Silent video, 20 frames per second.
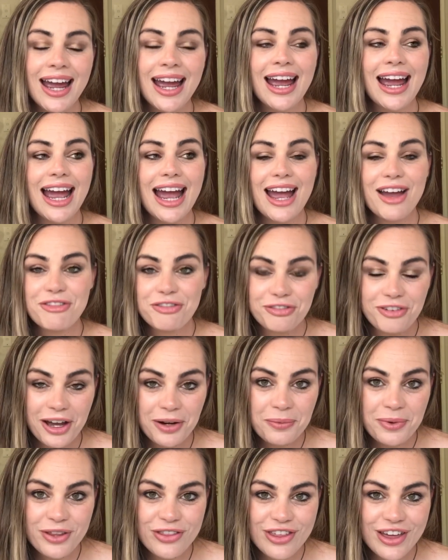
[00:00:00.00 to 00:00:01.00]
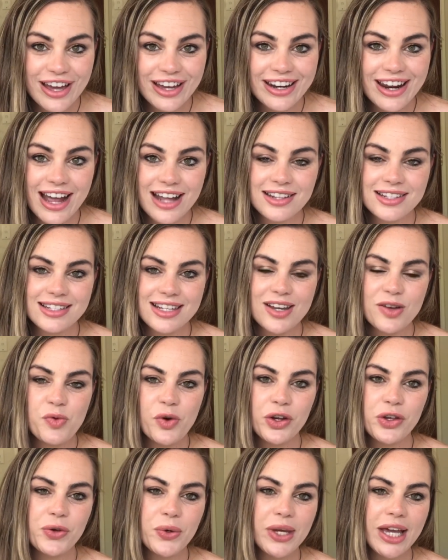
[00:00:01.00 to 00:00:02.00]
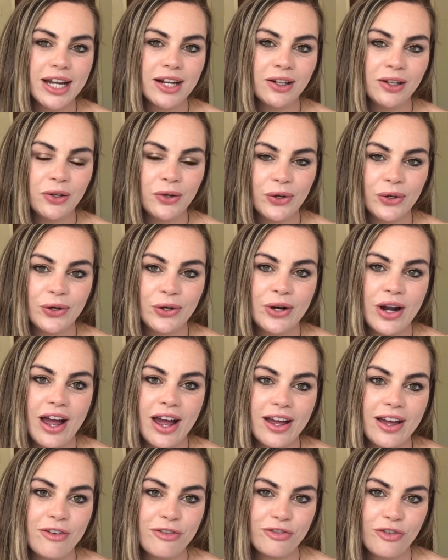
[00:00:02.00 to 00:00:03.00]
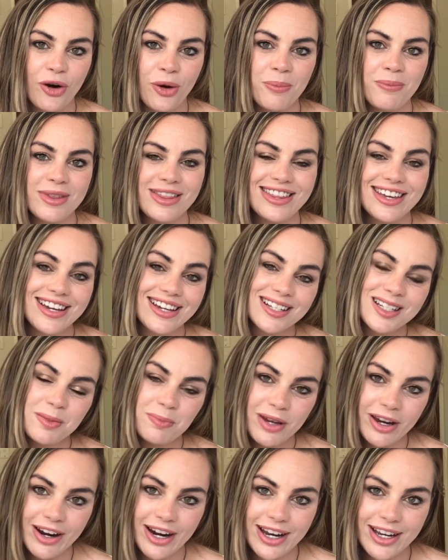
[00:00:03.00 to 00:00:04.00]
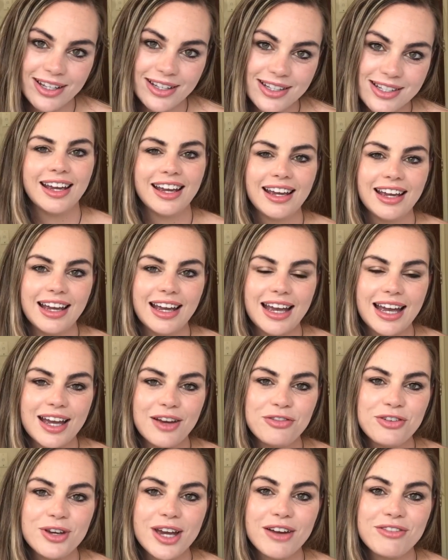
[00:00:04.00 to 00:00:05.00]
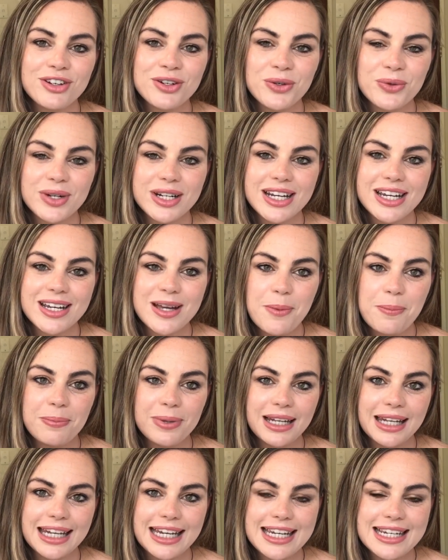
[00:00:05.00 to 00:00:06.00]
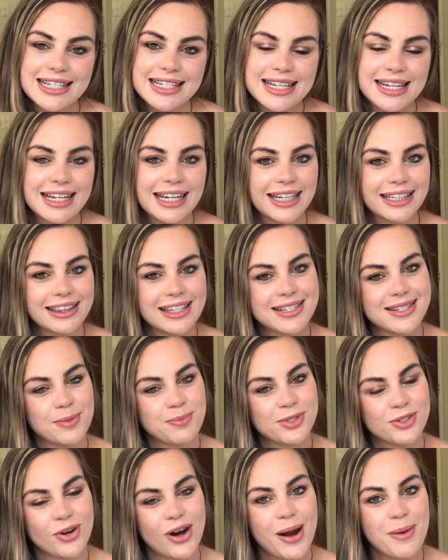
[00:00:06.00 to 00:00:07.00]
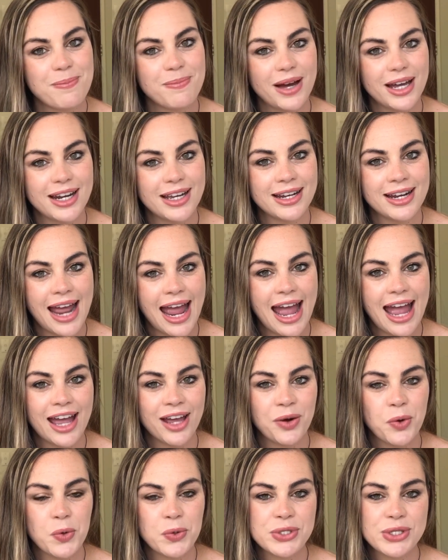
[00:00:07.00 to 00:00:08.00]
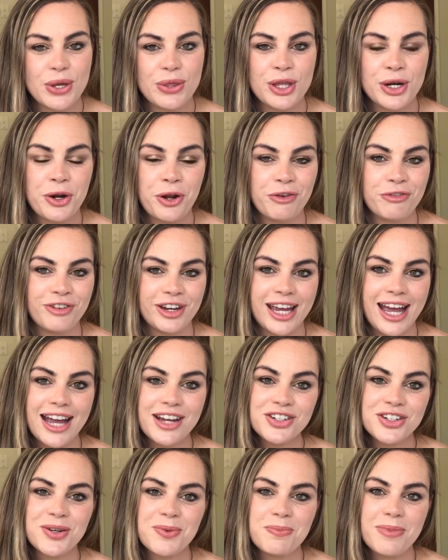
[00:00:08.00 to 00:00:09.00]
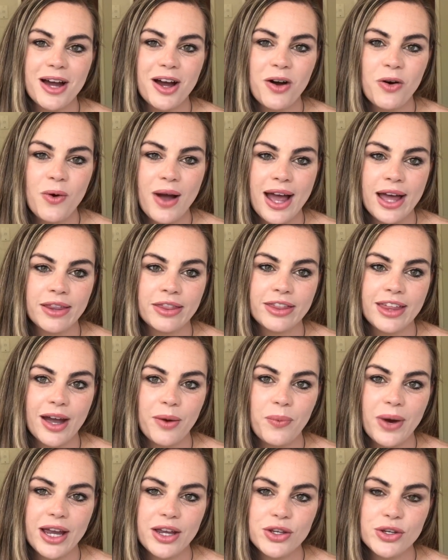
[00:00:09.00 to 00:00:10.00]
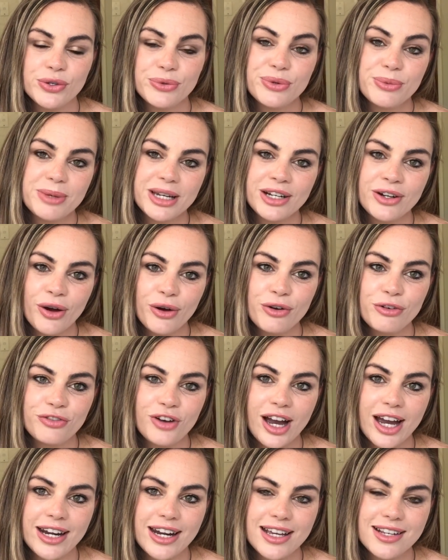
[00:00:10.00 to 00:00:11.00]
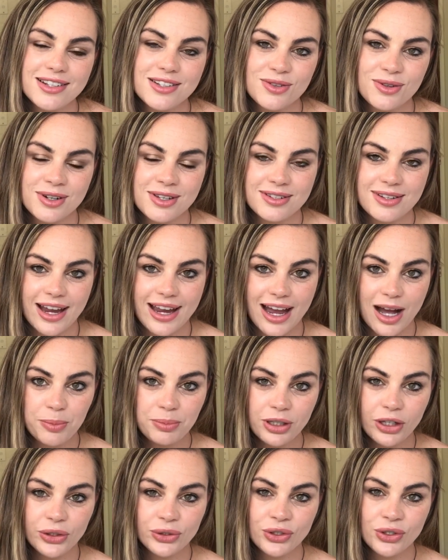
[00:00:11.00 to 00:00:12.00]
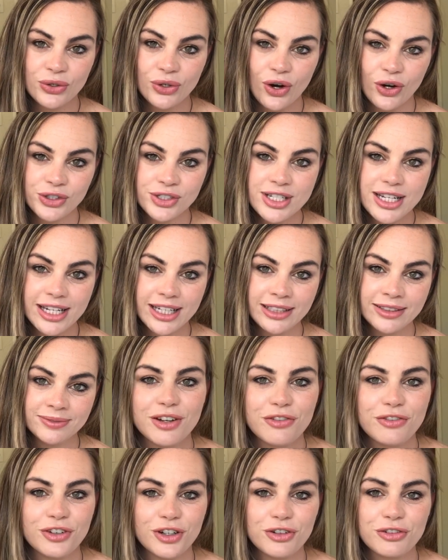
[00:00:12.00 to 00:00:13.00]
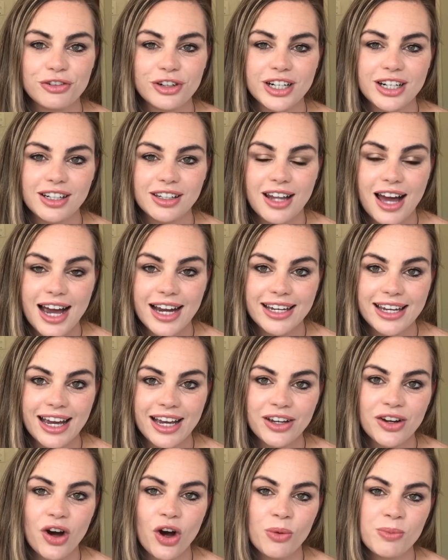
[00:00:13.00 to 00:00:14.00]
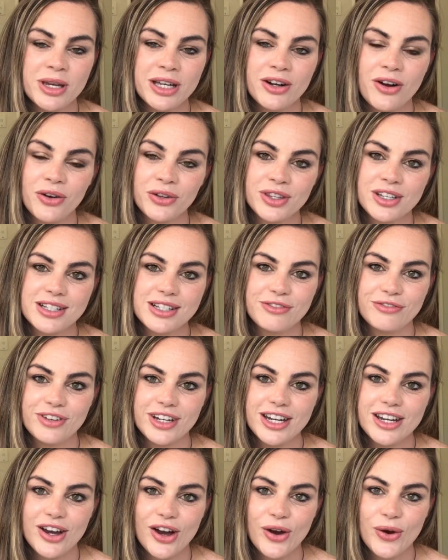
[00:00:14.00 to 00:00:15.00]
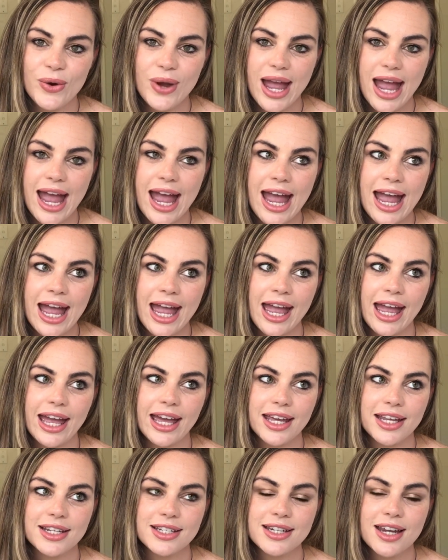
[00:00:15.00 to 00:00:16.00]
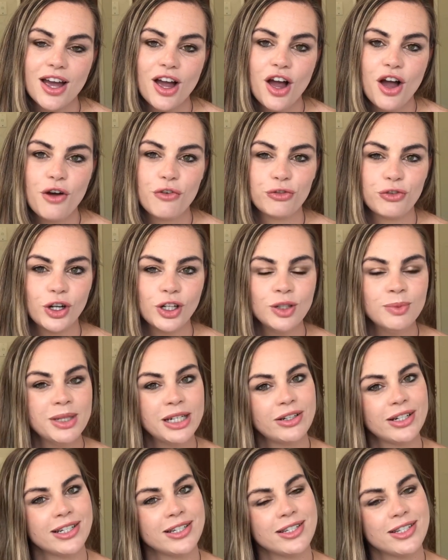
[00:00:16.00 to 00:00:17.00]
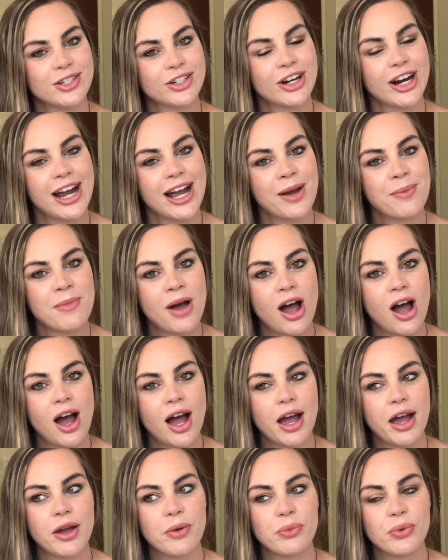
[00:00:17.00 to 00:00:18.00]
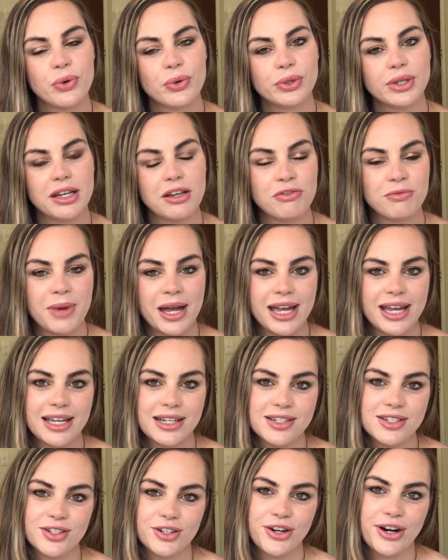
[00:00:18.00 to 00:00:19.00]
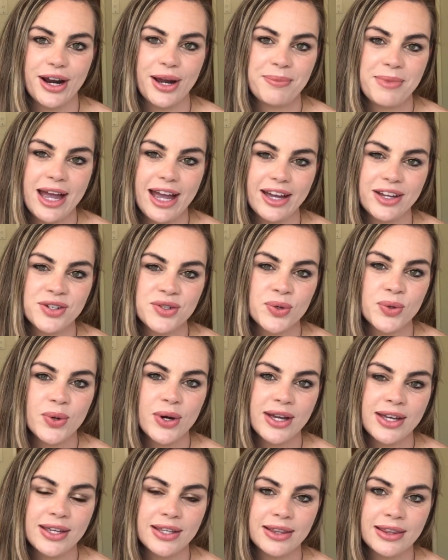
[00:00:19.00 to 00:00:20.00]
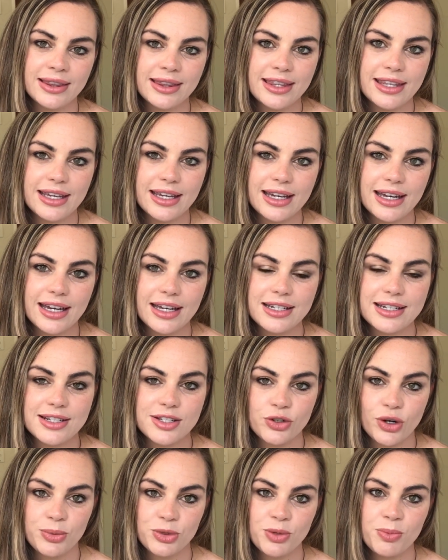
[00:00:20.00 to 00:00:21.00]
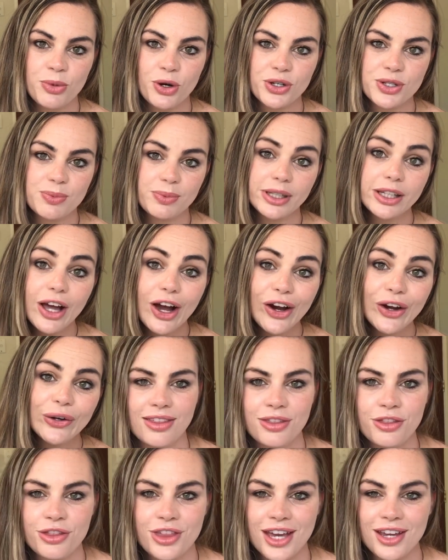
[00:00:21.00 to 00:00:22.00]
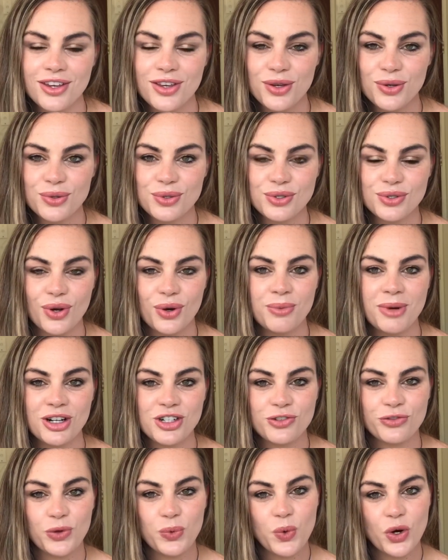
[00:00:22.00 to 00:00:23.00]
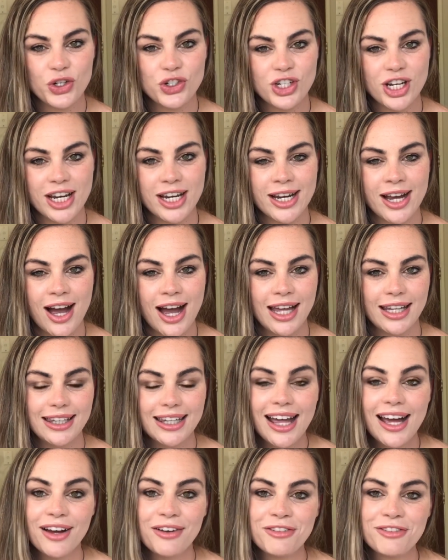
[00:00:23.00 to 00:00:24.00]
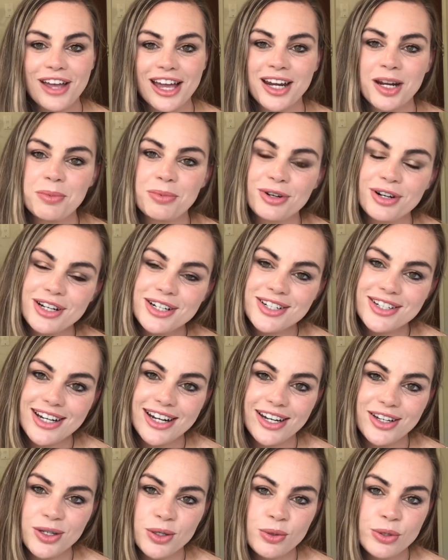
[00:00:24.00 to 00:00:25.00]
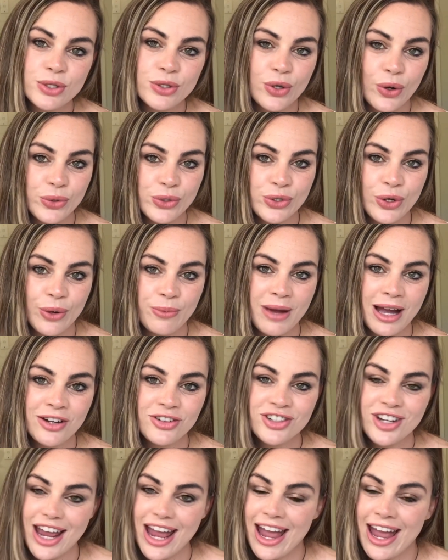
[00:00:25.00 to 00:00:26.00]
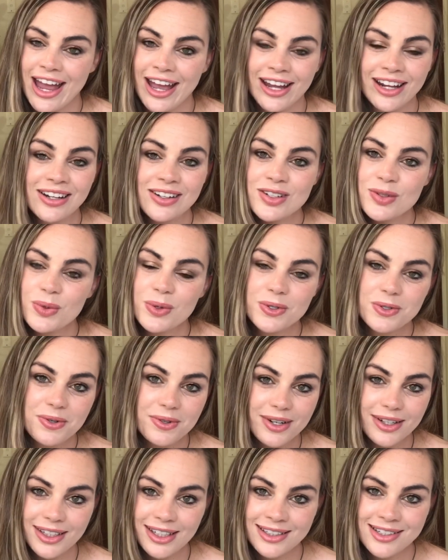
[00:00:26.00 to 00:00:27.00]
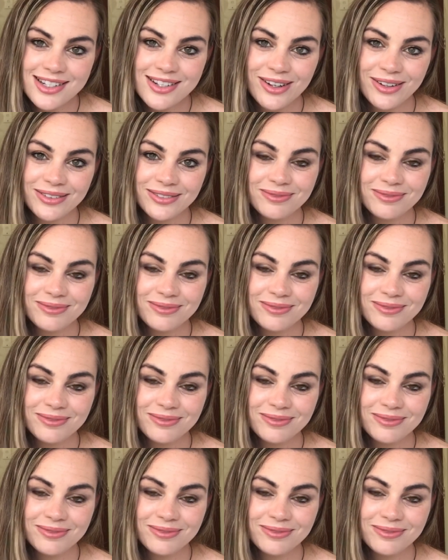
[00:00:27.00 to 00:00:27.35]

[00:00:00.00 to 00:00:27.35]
have fun with it, and see what you can learn from the experience. If you haven't already, please click the subscribe button and also the notification bell, and that way you will be notified as soon as I upload new content. Feel free to like and comment on this video, and follow me on Instagram. I will leave my Instagram handle in the description box below. Thank you so much for watching. I love and appreciate you so much, and we'll talk again soon.